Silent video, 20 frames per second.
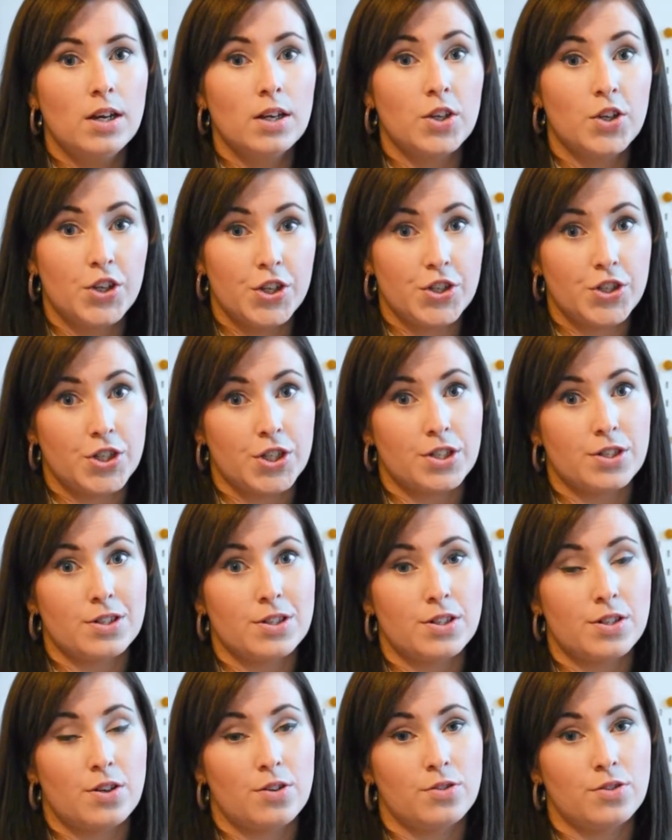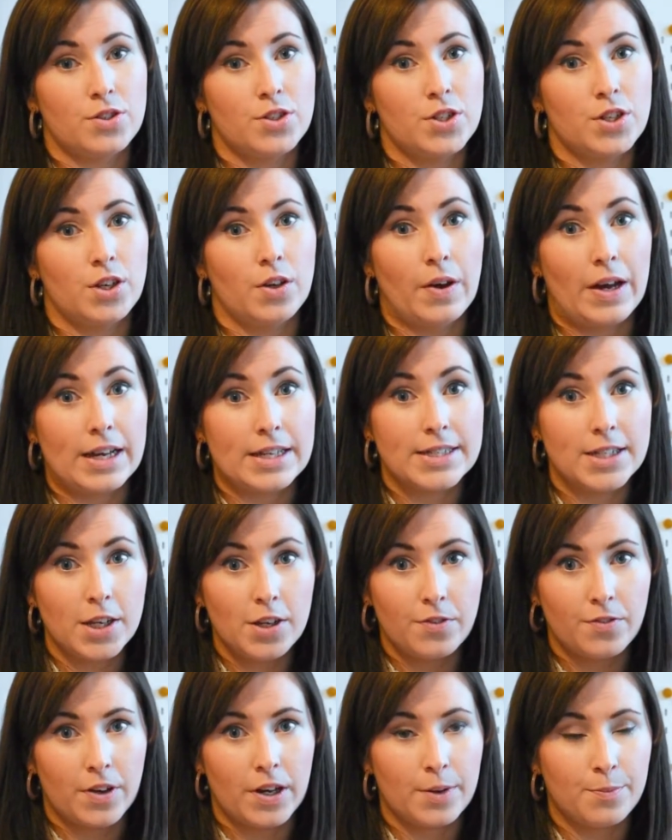cushions onto our
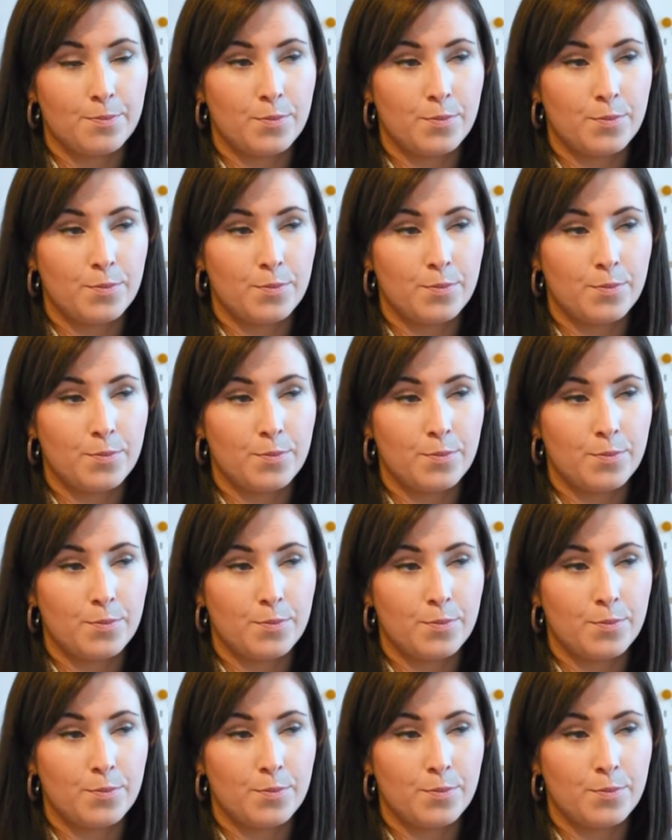sofa.